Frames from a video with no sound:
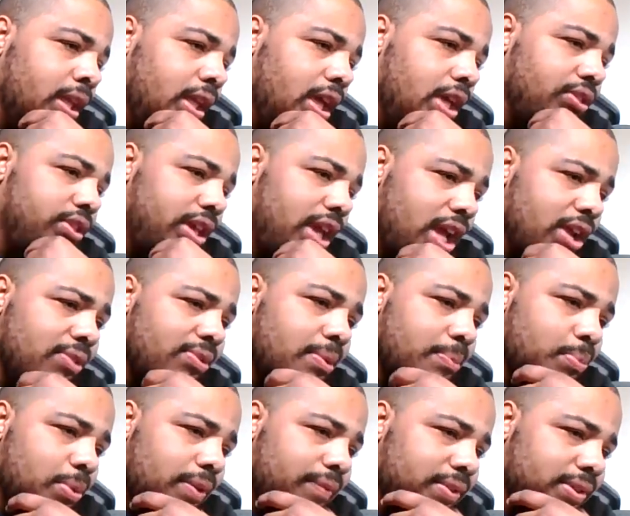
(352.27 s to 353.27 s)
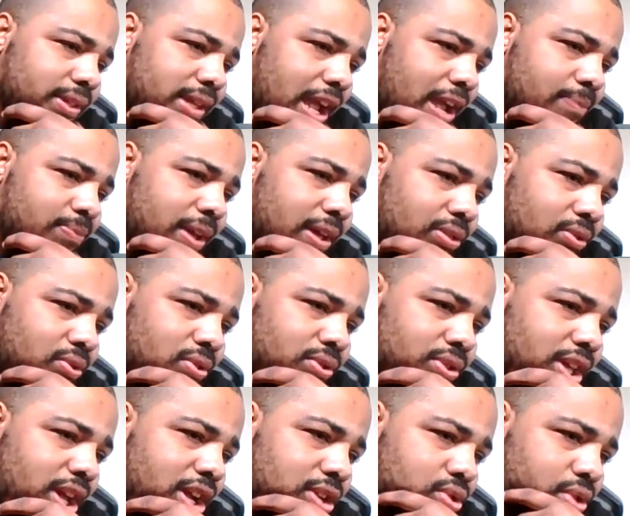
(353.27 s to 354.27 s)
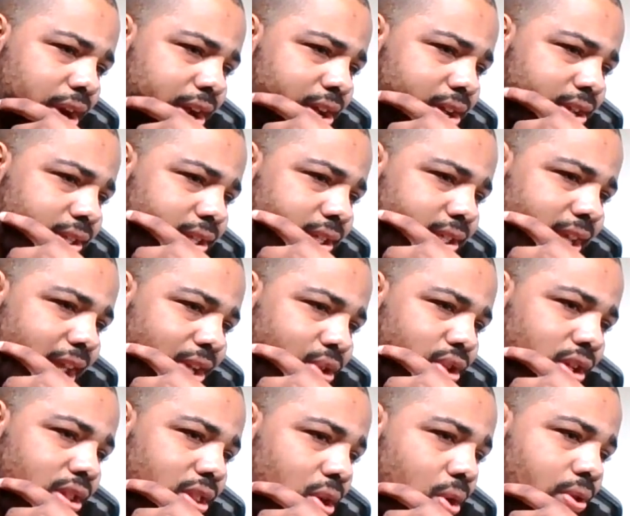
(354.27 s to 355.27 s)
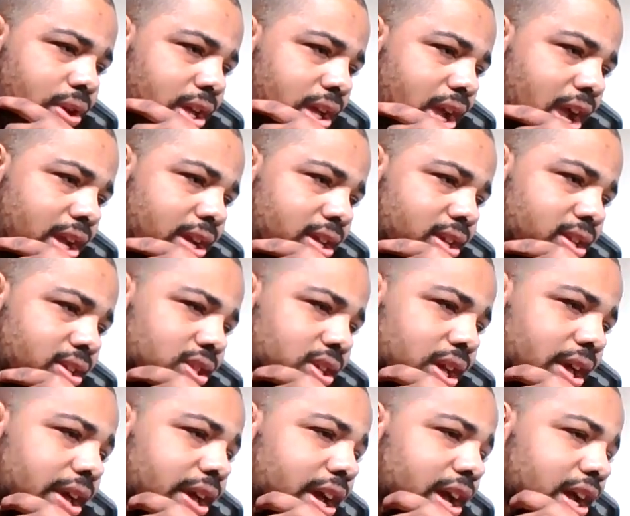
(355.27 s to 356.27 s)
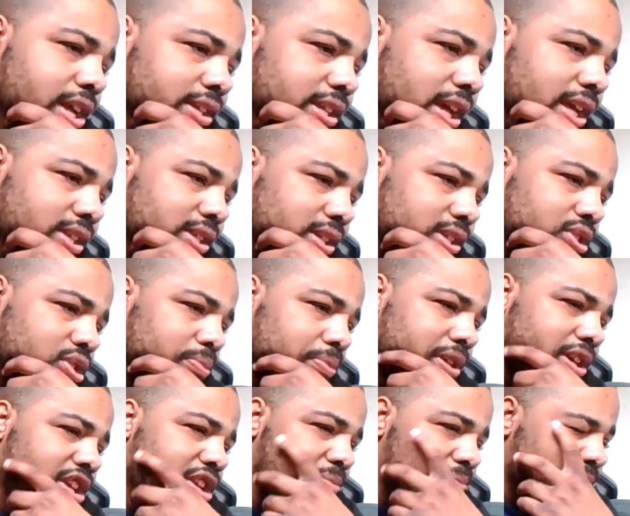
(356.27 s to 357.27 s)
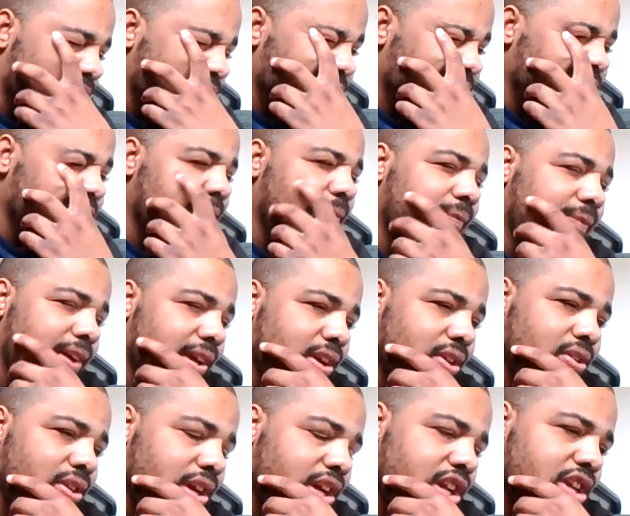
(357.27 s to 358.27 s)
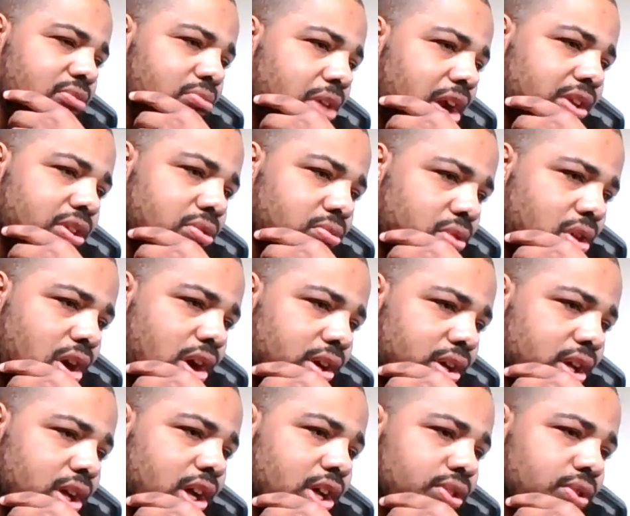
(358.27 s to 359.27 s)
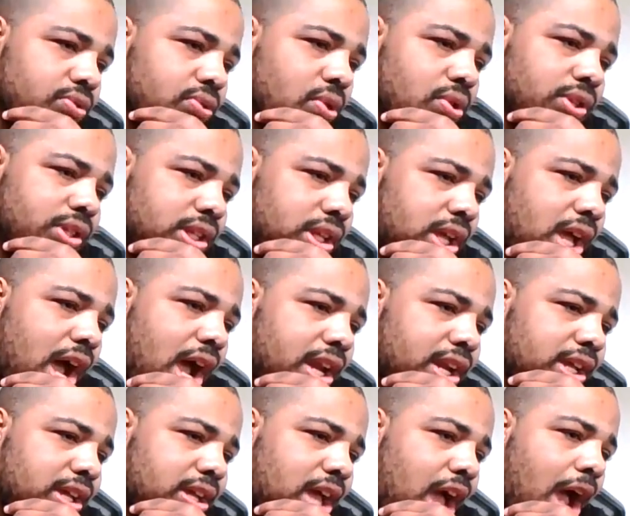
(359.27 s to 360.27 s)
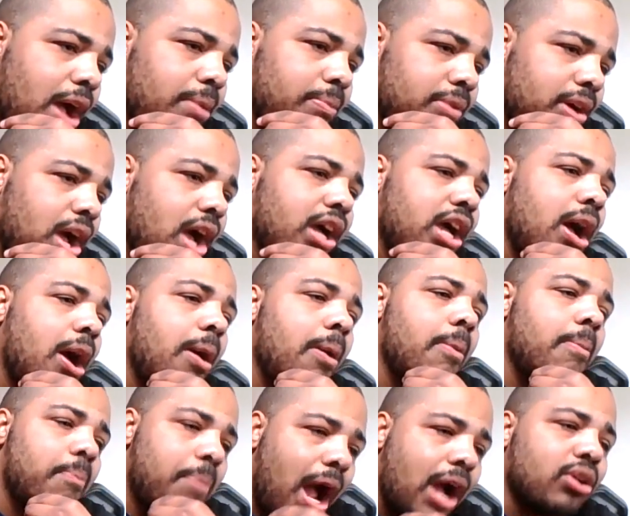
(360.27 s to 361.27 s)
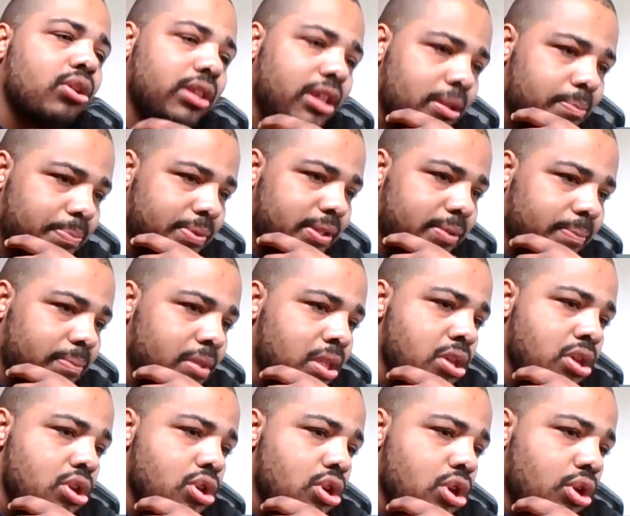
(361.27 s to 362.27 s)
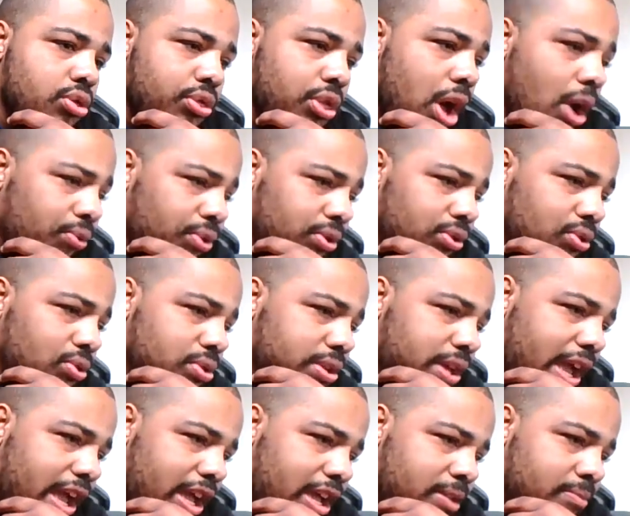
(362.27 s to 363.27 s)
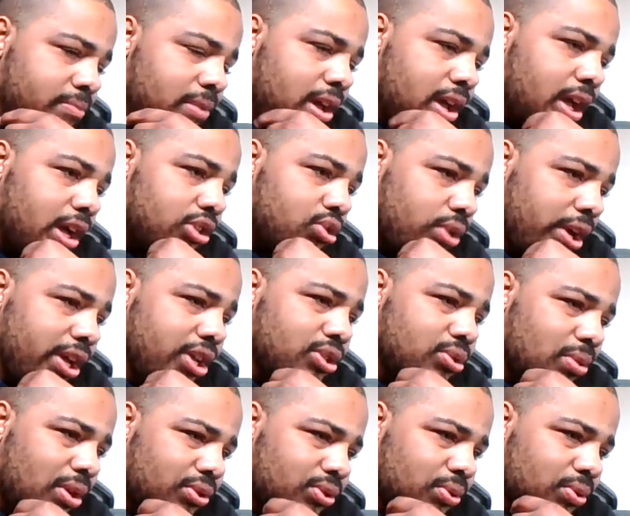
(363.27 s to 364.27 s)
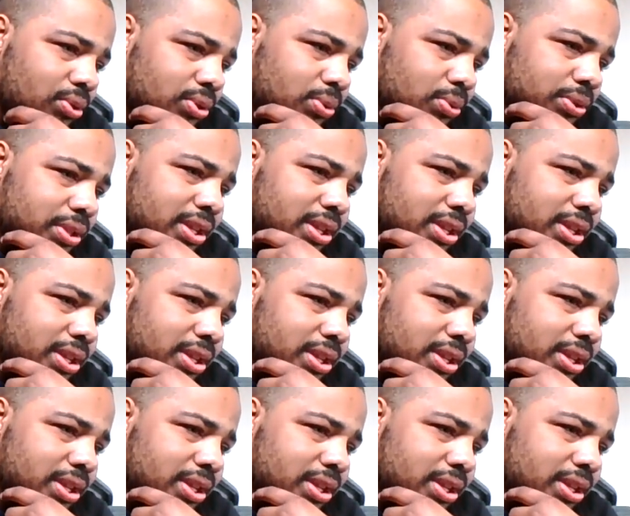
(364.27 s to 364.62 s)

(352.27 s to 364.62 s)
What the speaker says: At the end of the previous game, they learned that Atreus is actually Loki and is destined to be an important figure in Ragnarok, the Norse god apocalypse. Throughout the new game, Atreus wrestles with